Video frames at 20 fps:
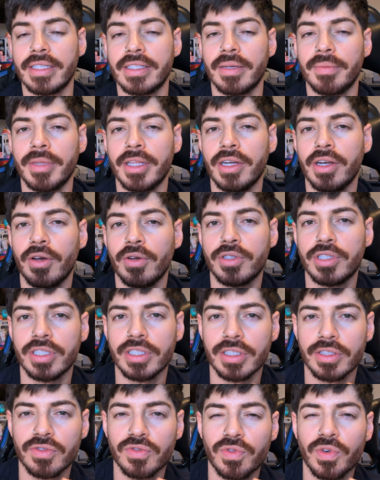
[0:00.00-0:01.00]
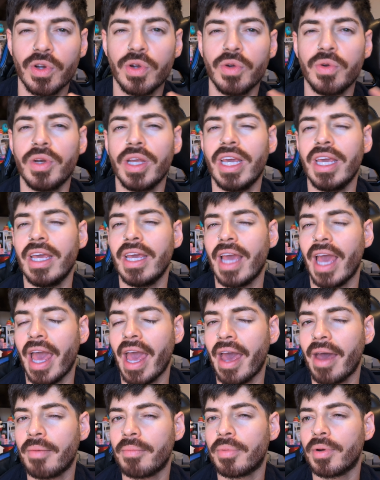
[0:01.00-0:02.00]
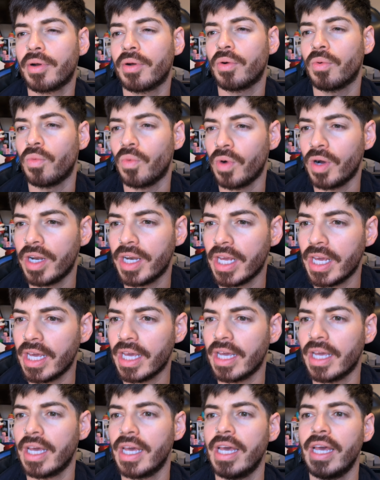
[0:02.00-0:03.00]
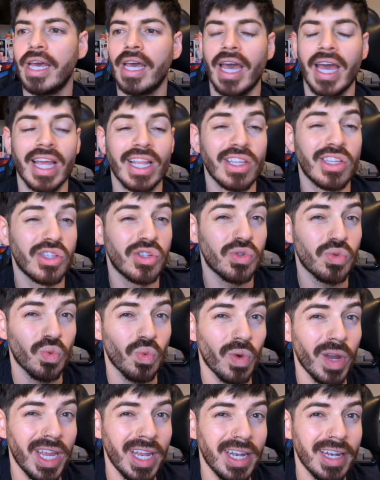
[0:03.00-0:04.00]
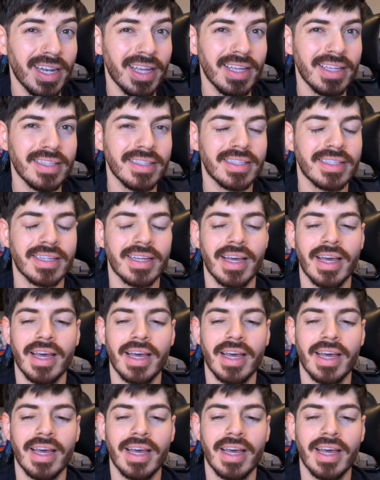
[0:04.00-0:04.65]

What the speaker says: Some of the notes is fruity, amber, woody, and sweetness.